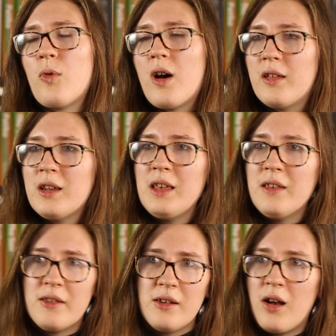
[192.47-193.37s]

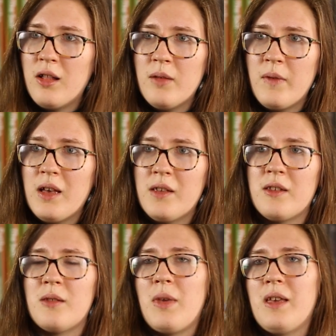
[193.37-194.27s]
qualities in all of
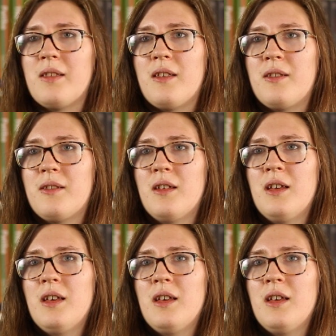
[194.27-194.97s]
us and makes us